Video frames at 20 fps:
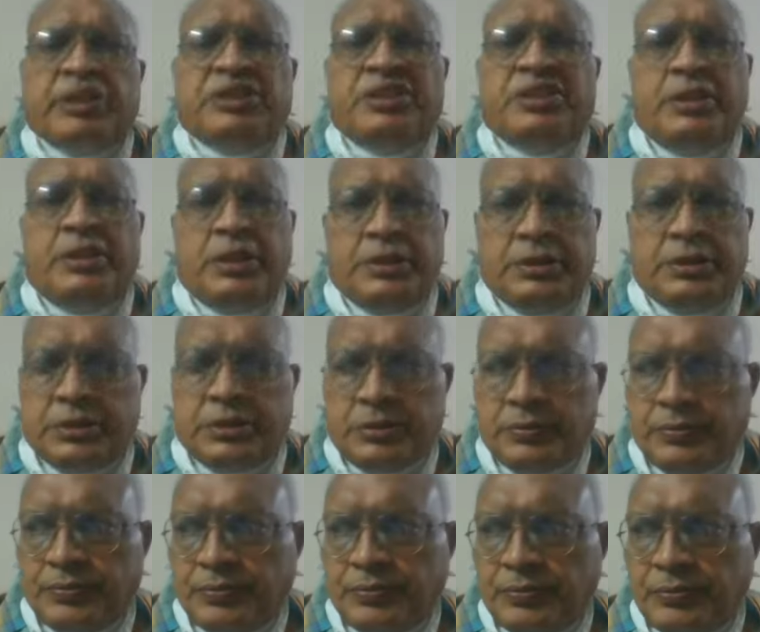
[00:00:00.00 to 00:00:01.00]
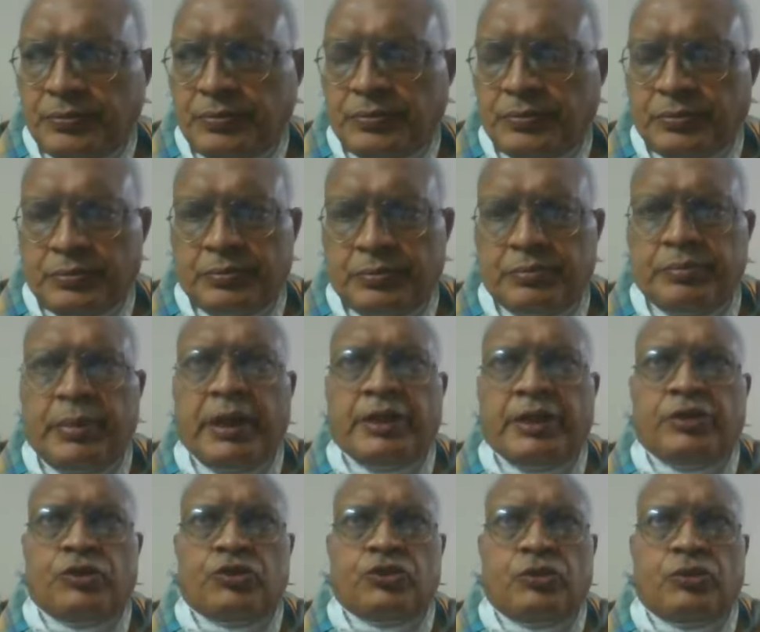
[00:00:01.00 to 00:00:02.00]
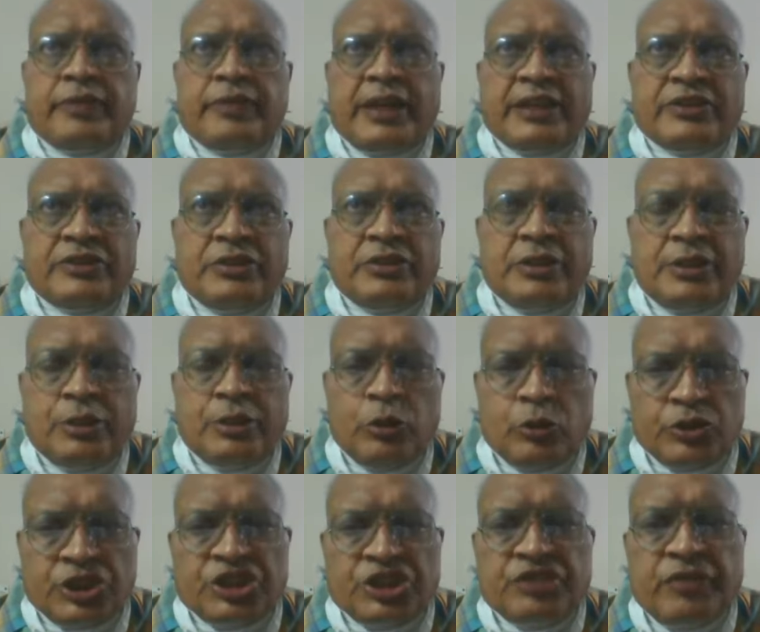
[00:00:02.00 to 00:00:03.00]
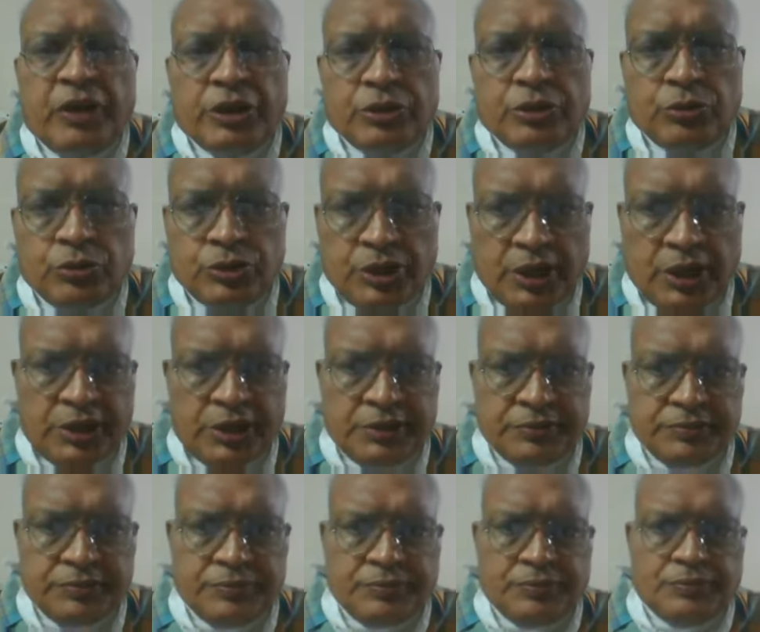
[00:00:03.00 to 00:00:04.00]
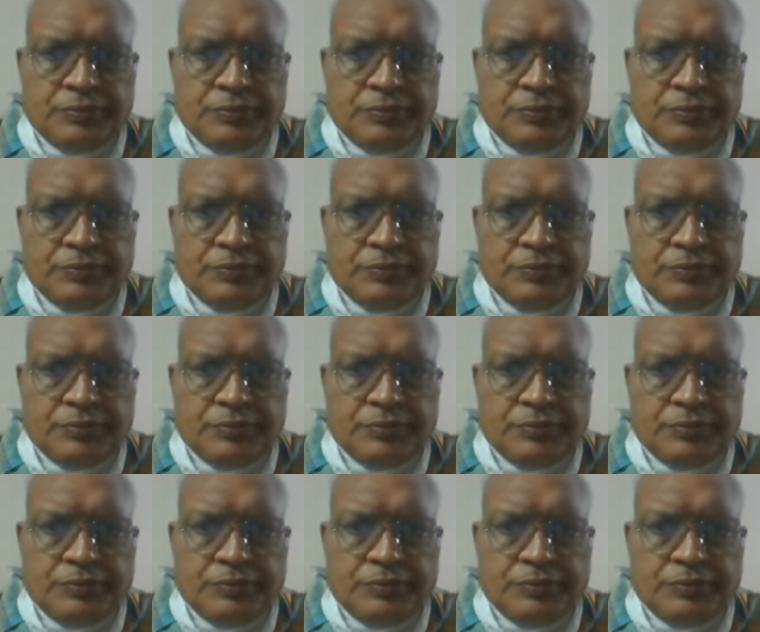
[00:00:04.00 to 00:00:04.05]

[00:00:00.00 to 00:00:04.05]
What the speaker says: pertinent, Microsoft Excel and Lotus 123.